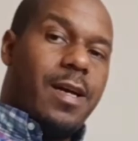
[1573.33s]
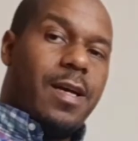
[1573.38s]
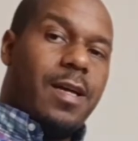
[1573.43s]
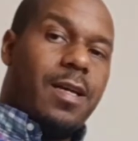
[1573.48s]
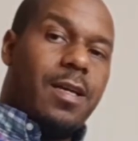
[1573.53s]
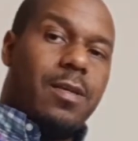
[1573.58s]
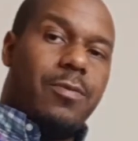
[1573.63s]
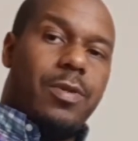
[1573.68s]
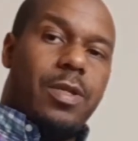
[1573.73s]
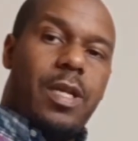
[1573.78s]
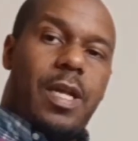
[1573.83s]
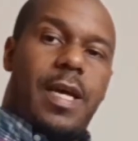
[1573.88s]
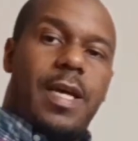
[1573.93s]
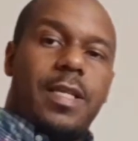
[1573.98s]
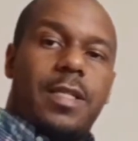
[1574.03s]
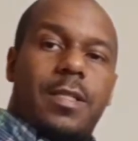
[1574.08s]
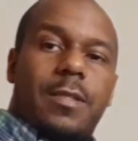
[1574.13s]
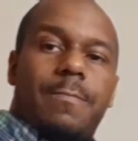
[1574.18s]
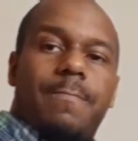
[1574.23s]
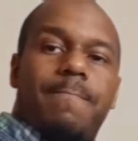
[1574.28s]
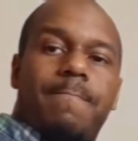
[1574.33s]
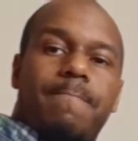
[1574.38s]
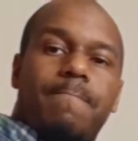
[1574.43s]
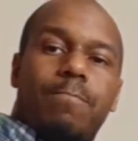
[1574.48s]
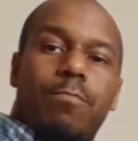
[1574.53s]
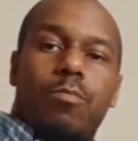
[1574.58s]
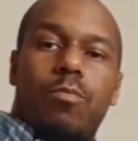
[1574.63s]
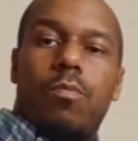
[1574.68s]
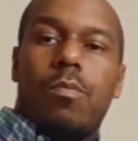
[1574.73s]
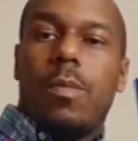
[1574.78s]
Relax.
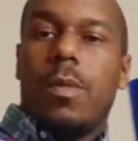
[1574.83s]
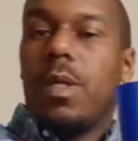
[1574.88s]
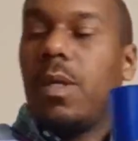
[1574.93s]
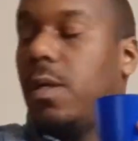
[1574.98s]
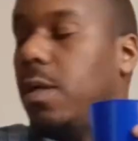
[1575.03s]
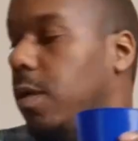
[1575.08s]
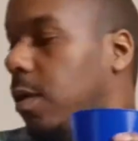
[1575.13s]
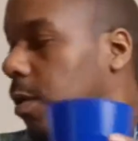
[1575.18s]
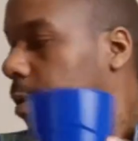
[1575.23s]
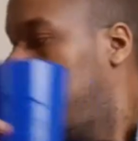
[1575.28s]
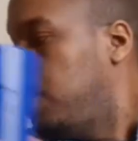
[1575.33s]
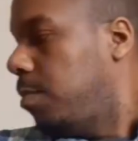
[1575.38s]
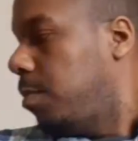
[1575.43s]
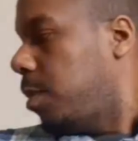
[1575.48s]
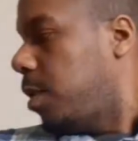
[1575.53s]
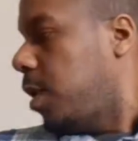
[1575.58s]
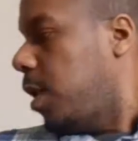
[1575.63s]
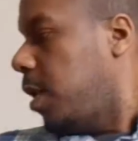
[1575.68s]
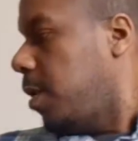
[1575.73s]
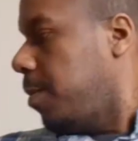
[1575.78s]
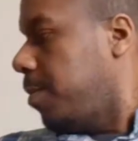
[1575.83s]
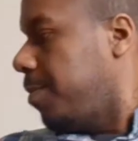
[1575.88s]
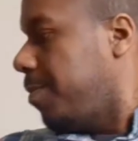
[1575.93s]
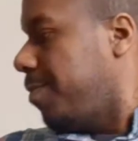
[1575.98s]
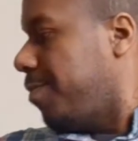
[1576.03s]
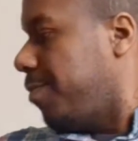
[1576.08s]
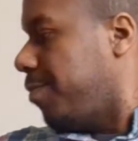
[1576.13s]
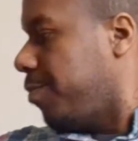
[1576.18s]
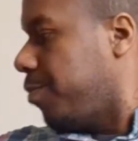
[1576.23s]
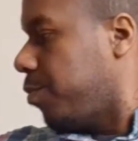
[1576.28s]
Okay.
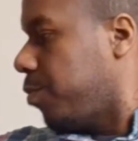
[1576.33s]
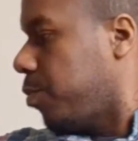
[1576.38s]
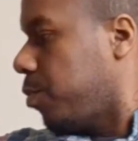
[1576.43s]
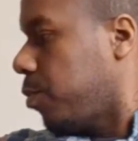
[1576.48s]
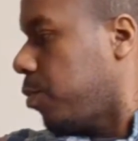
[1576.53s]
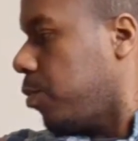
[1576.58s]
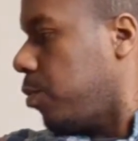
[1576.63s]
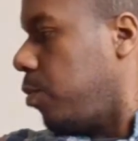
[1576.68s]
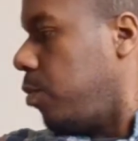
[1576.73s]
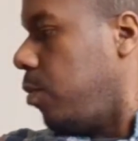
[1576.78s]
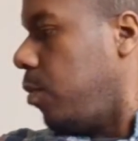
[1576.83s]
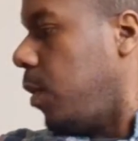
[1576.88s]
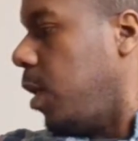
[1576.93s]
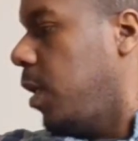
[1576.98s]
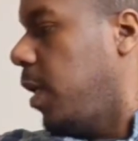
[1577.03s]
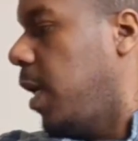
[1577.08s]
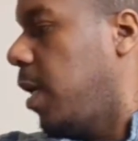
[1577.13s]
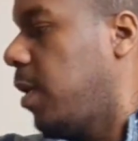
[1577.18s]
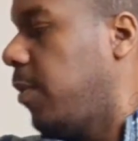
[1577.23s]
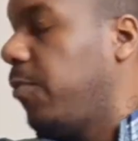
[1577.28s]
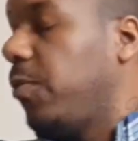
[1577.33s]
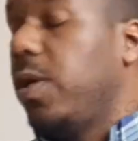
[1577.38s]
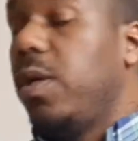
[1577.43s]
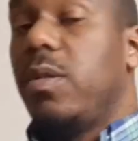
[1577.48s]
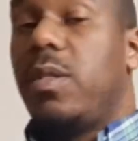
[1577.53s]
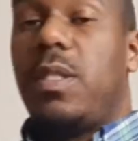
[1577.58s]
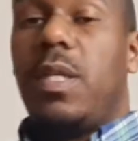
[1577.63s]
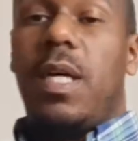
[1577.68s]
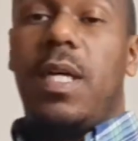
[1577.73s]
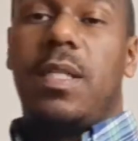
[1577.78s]
Now the real
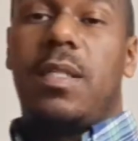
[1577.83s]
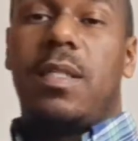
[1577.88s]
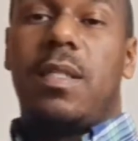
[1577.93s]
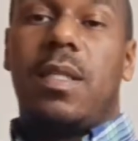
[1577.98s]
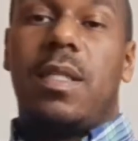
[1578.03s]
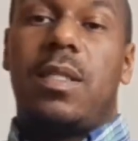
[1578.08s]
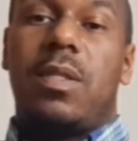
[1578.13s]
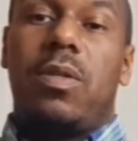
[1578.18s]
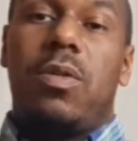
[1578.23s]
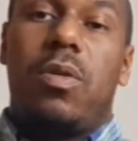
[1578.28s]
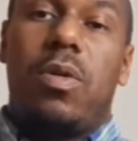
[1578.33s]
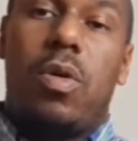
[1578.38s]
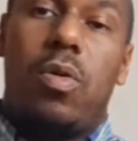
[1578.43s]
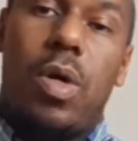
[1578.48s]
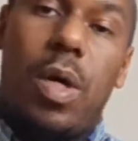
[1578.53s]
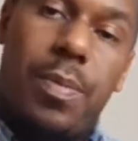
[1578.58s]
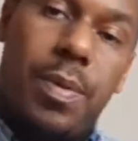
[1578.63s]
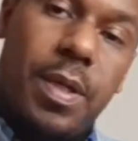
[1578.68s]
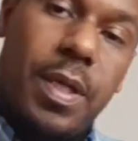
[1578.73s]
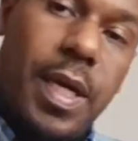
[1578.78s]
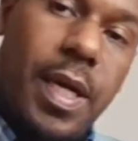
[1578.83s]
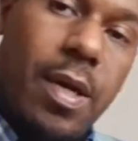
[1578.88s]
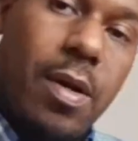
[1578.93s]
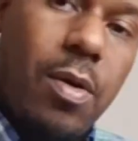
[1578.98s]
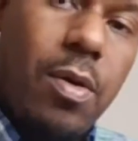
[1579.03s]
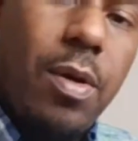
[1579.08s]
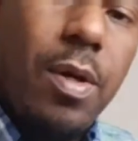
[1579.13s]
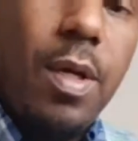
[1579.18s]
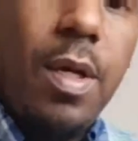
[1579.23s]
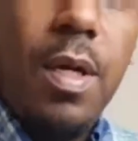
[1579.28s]
test is it going to go up and down.
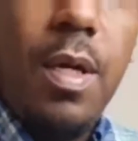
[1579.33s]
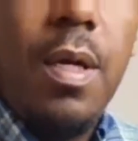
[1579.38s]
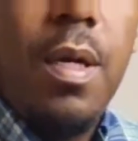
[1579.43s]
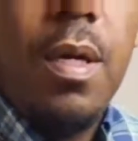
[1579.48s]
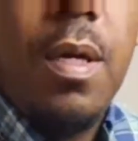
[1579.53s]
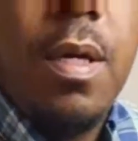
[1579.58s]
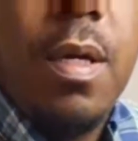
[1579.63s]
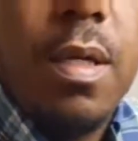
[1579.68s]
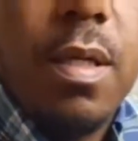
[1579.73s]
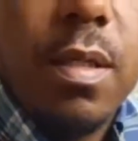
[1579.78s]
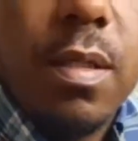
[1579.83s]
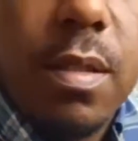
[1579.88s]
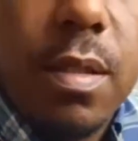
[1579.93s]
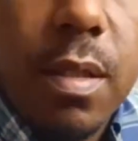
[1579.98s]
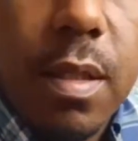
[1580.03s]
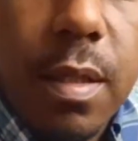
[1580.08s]
Let's see.